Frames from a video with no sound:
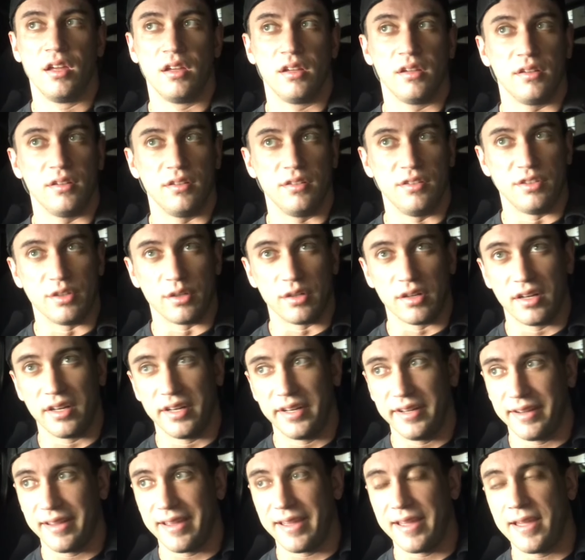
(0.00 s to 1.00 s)

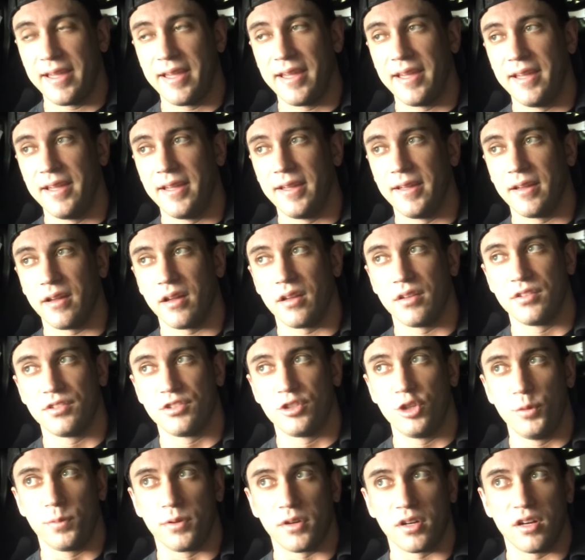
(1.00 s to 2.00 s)
during a
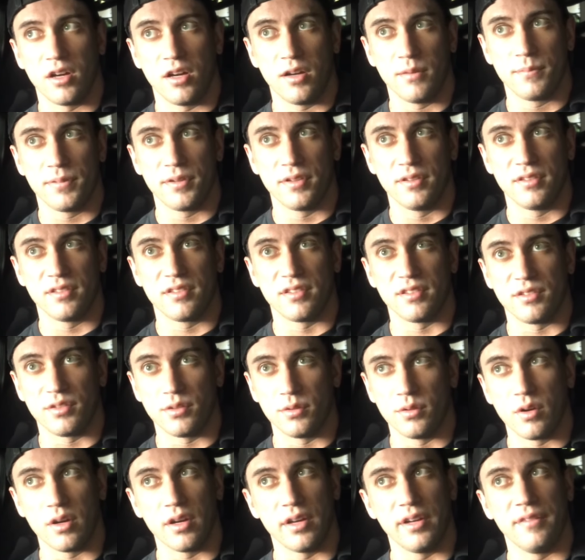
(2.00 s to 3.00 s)
super
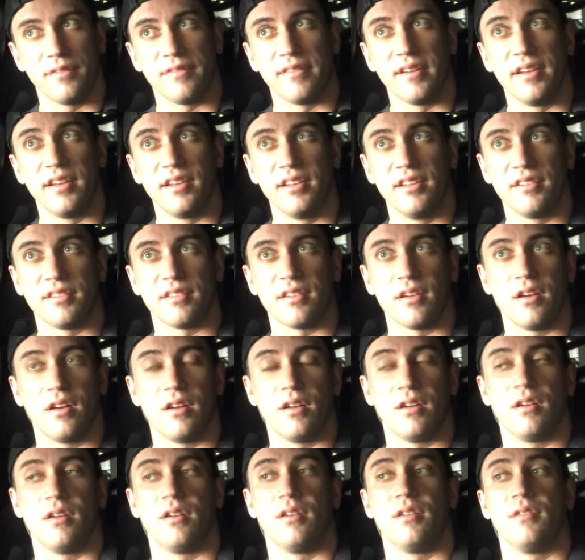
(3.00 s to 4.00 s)
compensatory phase
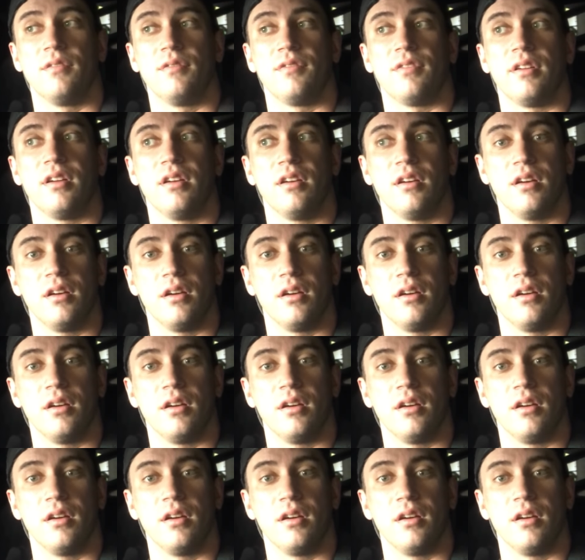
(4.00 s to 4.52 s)
of a